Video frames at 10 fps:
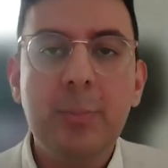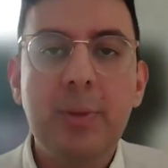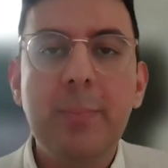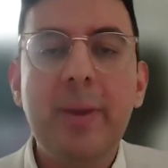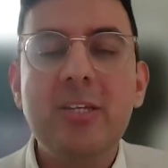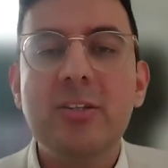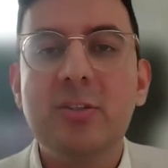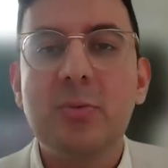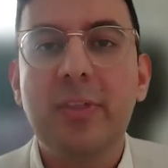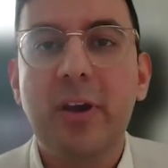But in
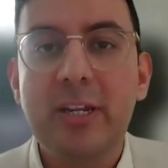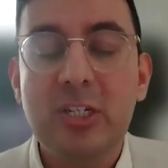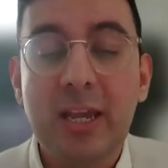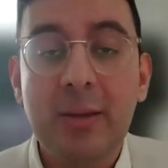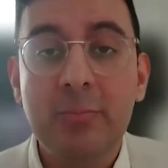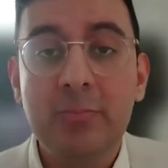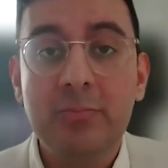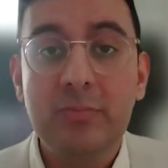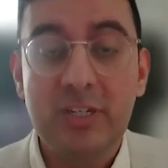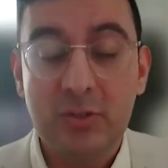patients with IgM
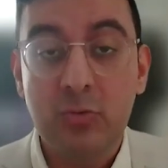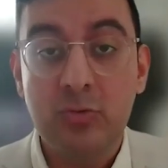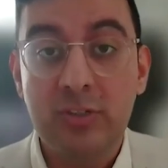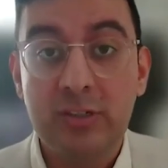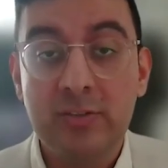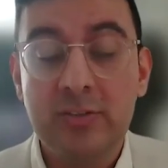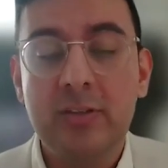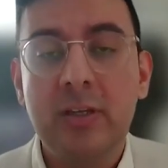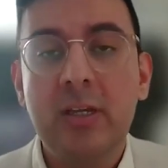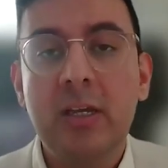disorders,